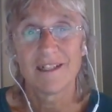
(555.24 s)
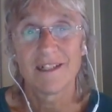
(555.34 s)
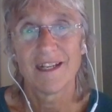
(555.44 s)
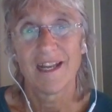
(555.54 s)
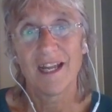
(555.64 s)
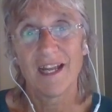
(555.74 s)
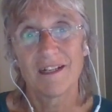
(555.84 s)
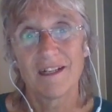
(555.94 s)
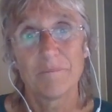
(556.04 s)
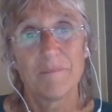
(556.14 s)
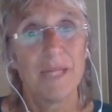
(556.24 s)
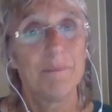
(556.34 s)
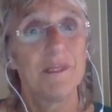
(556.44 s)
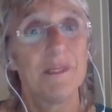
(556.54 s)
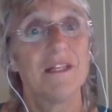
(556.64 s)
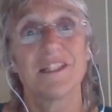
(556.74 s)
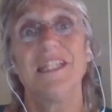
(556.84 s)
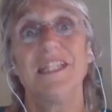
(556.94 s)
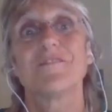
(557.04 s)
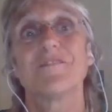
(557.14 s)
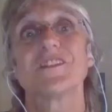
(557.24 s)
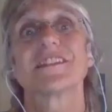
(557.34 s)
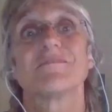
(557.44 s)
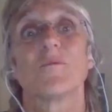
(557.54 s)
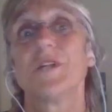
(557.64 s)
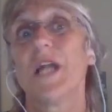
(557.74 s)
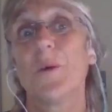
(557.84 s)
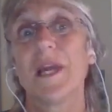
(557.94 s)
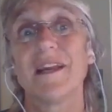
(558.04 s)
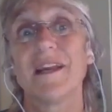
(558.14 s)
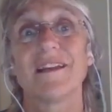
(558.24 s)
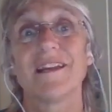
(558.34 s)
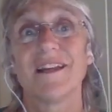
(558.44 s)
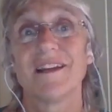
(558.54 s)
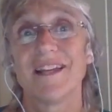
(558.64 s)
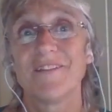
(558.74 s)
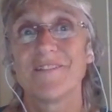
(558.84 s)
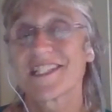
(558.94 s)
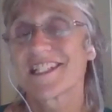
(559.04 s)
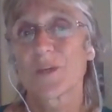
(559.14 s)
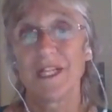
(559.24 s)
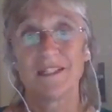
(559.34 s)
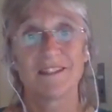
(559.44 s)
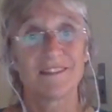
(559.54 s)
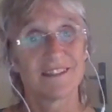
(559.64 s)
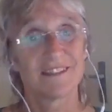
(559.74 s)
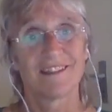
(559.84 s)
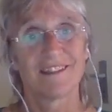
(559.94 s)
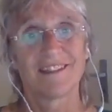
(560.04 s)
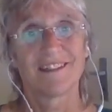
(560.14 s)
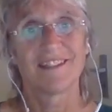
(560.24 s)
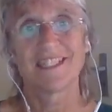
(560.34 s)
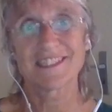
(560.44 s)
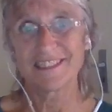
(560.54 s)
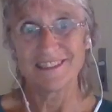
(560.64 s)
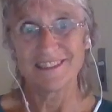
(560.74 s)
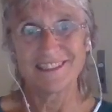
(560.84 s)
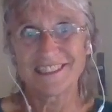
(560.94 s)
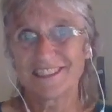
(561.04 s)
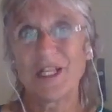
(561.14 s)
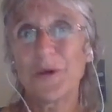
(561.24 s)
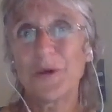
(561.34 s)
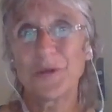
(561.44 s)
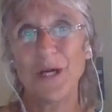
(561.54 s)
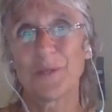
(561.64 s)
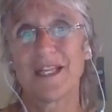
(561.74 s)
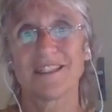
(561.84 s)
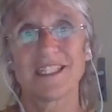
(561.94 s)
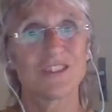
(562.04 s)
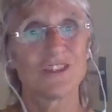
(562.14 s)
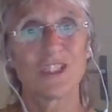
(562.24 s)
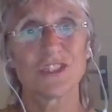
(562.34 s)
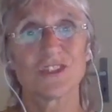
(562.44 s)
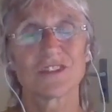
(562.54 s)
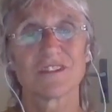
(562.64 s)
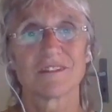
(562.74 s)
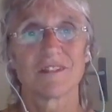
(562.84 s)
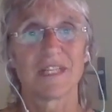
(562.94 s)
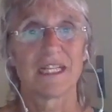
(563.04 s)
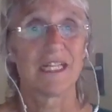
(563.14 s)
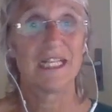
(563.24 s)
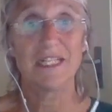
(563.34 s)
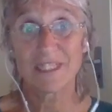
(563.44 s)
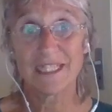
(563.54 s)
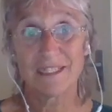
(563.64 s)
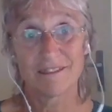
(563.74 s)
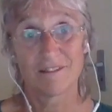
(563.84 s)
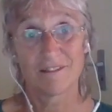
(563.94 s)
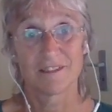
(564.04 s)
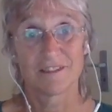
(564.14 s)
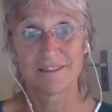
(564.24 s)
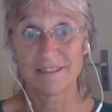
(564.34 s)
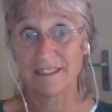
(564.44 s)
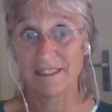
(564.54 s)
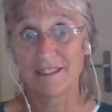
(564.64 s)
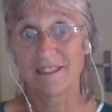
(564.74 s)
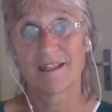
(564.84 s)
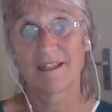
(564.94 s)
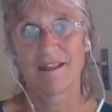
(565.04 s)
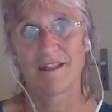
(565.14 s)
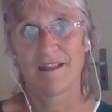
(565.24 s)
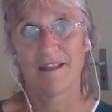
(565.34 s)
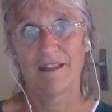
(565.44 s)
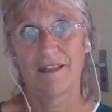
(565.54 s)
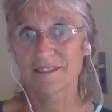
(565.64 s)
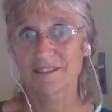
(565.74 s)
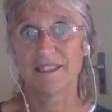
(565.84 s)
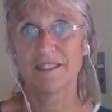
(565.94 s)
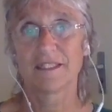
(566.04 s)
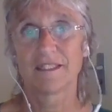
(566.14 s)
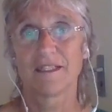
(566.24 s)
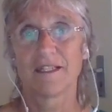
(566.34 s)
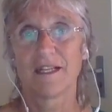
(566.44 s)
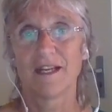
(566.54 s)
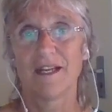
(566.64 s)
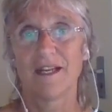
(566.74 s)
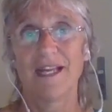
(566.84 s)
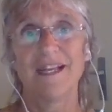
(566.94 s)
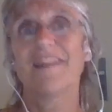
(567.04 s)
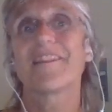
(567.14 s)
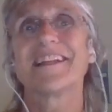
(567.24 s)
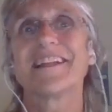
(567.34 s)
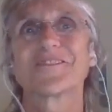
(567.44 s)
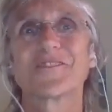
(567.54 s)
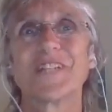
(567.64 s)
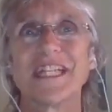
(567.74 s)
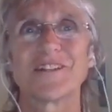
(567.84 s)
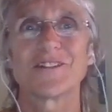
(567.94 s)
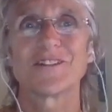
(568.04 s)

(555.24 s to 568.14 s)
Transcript: and maybe not even knowing if it's the wind. There's no knowing. There's just hearing, seeing. That's it, and nothing is real.